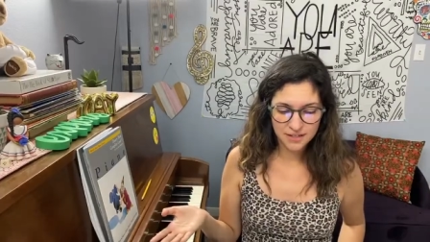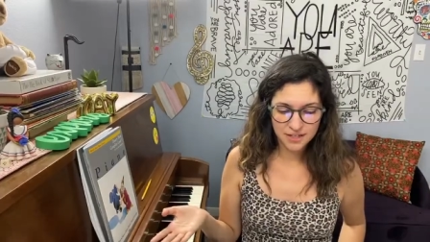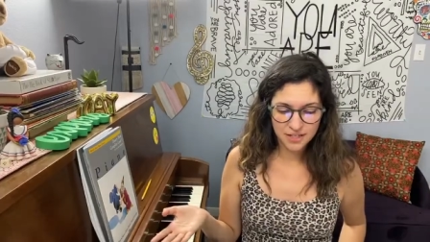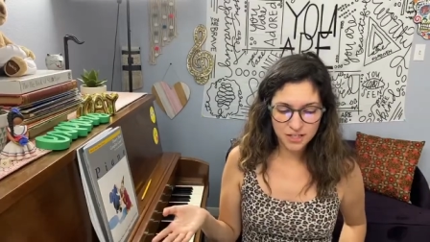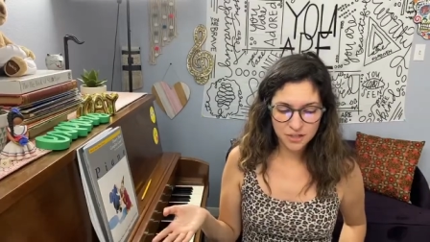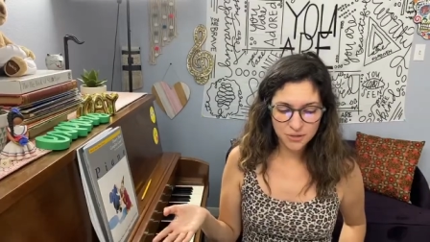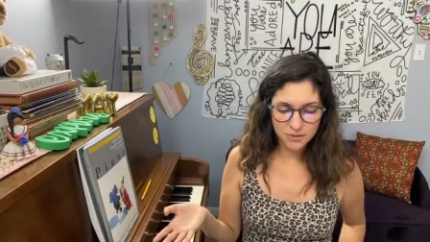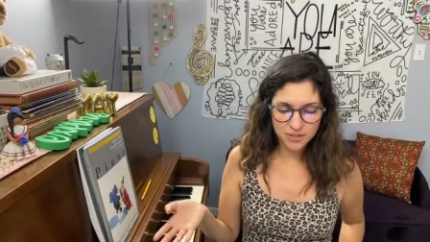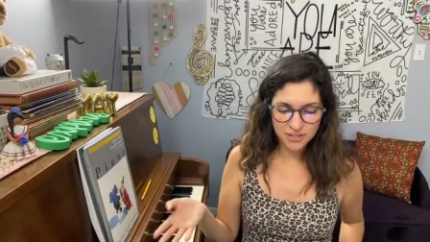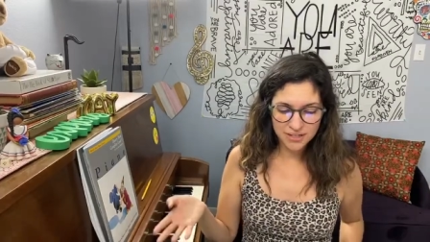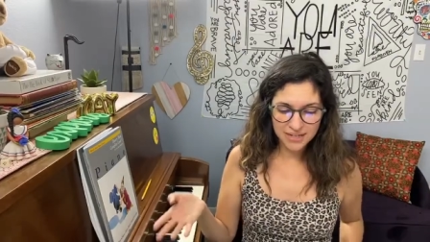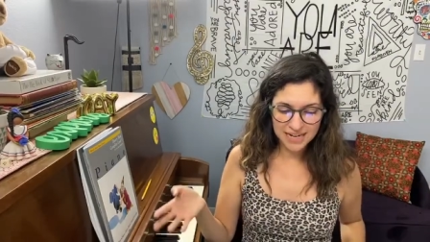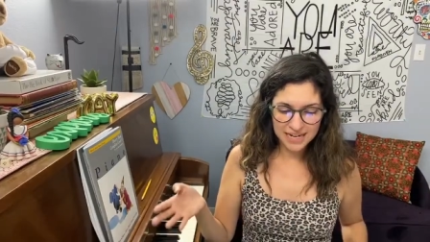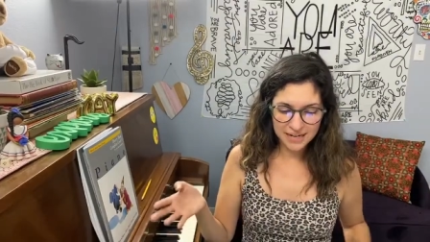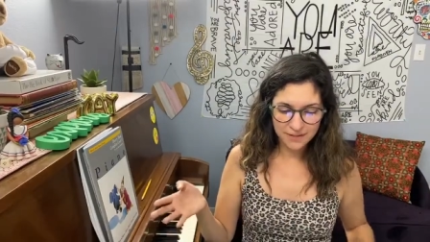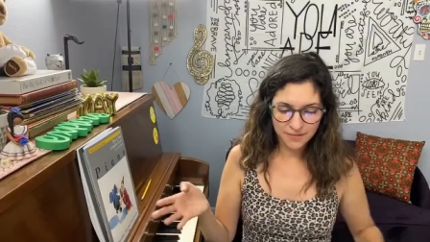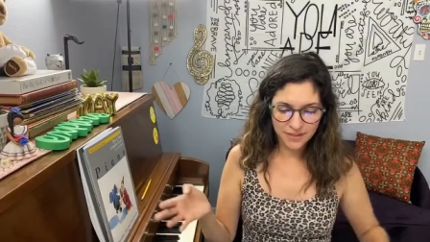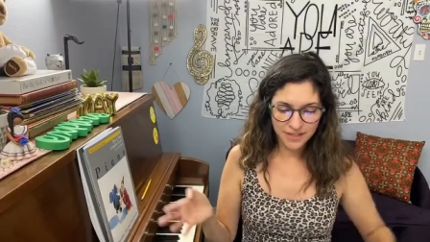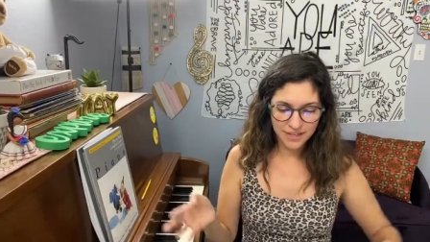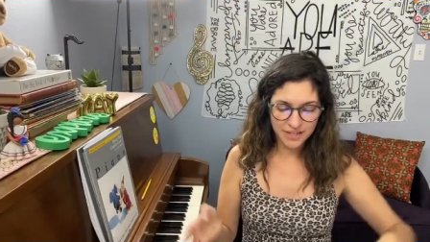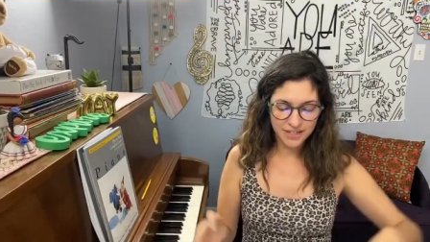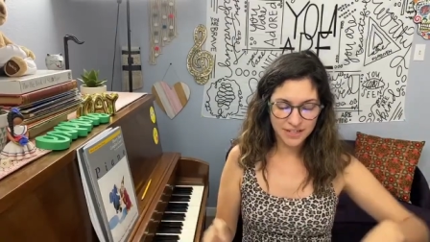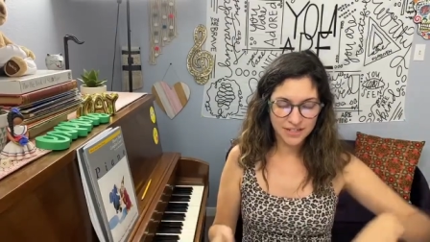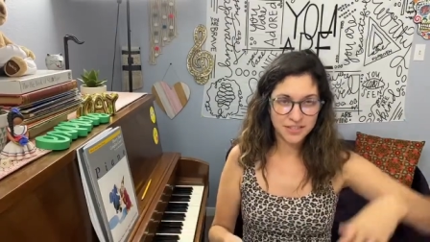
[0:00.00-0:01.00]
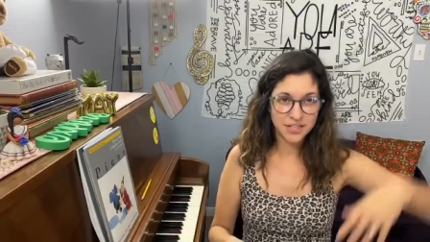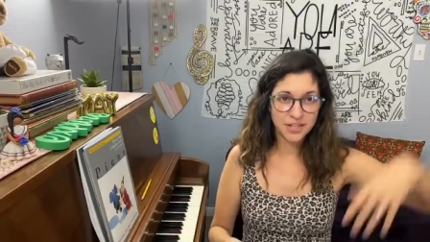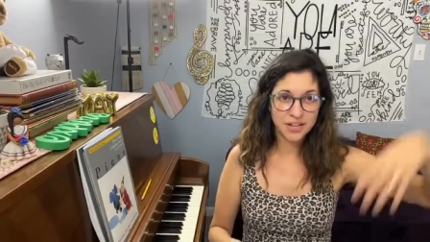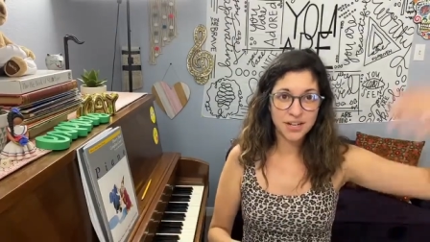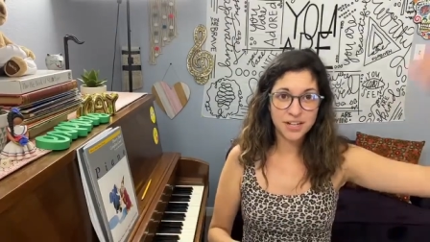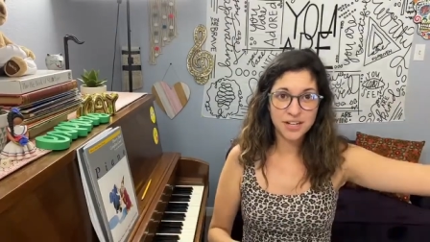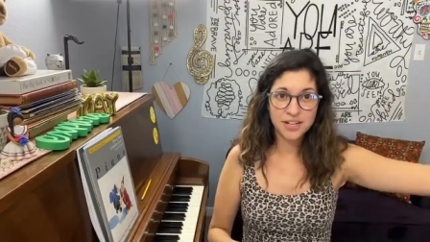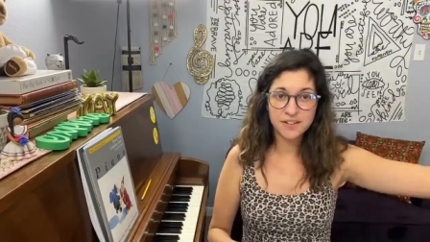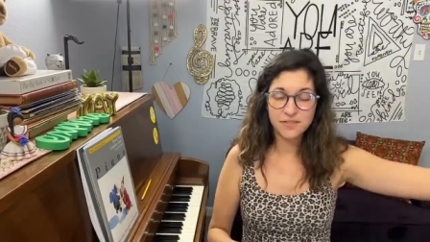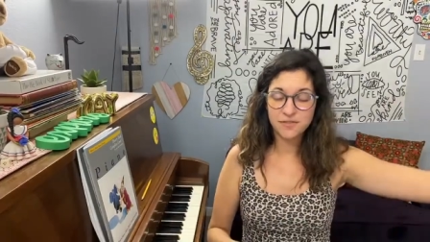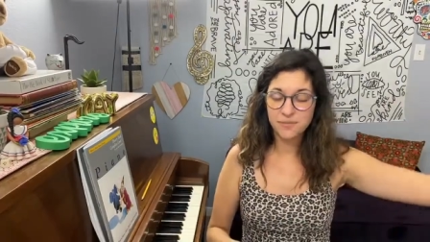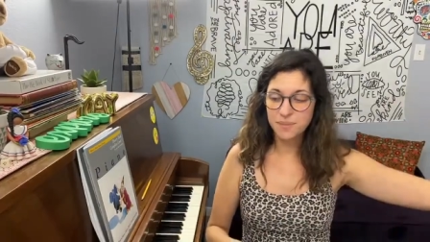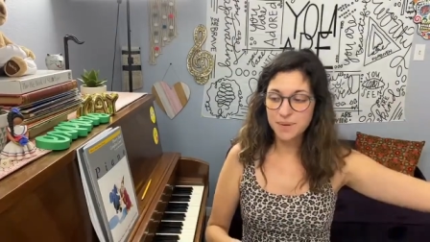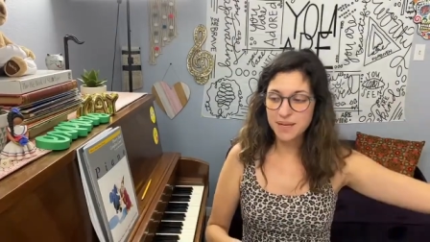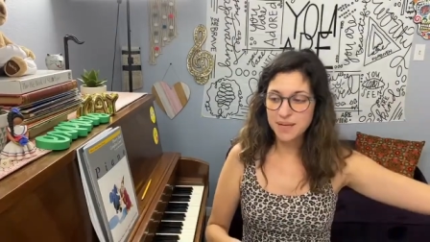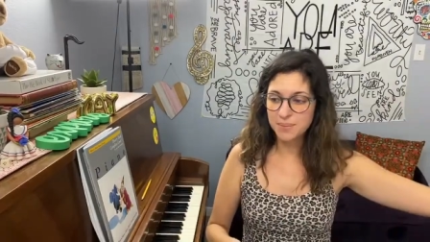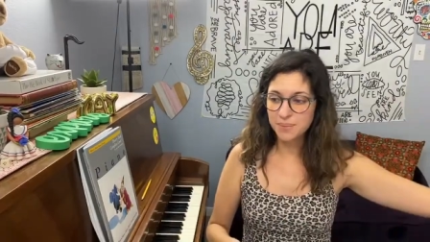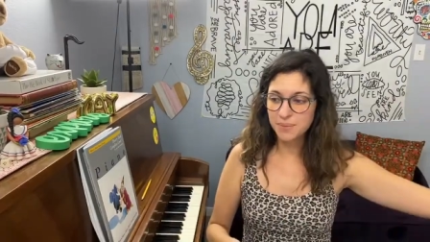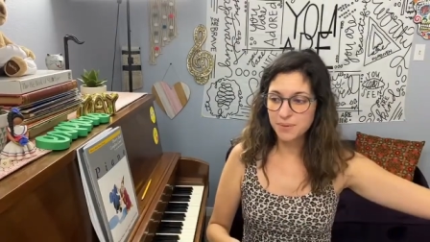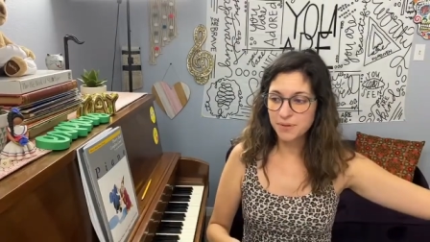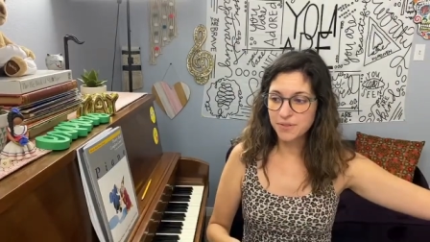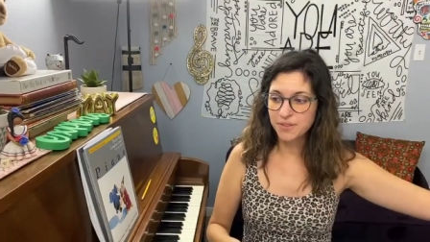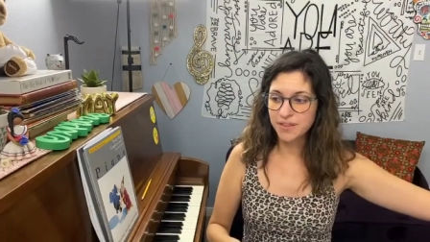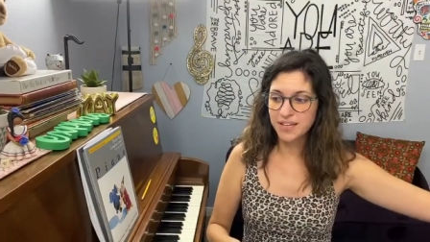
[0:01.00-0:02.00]
You can have like a ton of
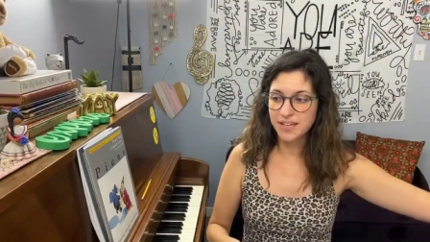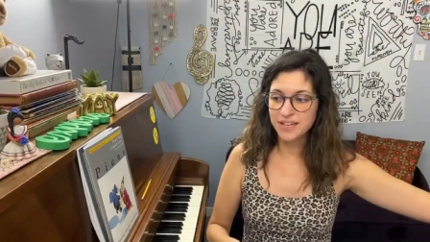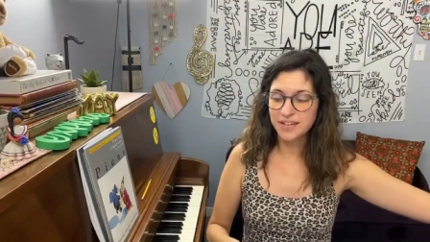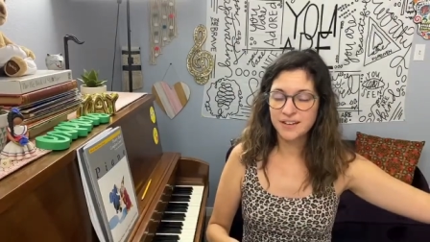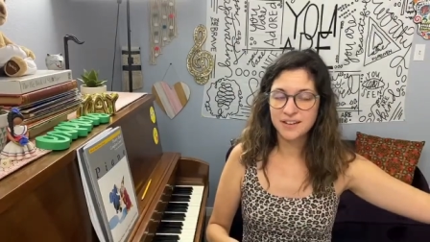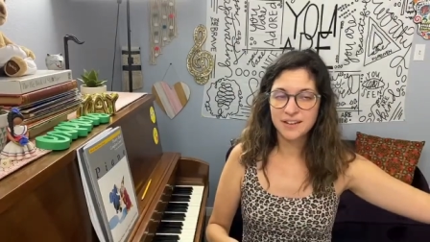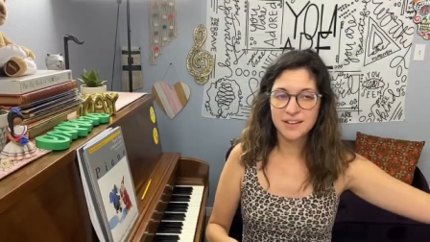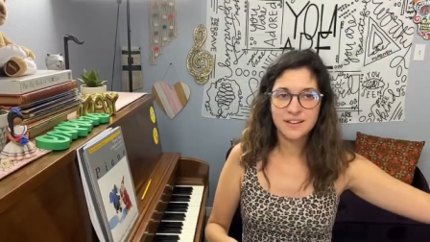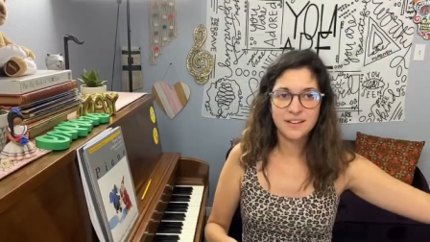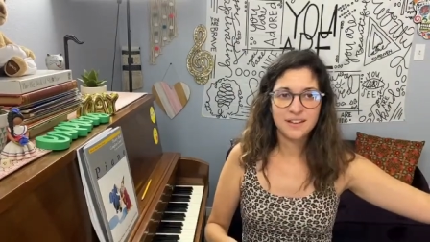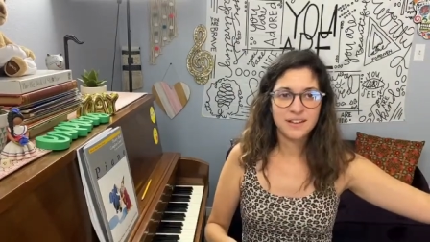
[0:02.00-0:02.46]
people that,